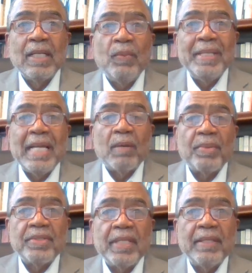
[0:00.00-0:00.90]
We now
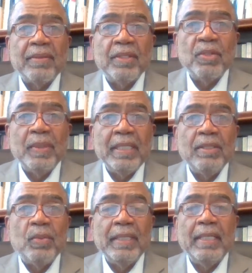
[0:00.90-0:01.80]
present the
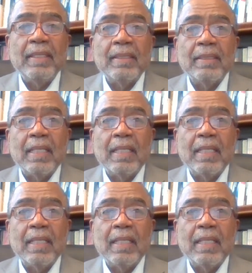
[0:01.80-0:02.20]
2020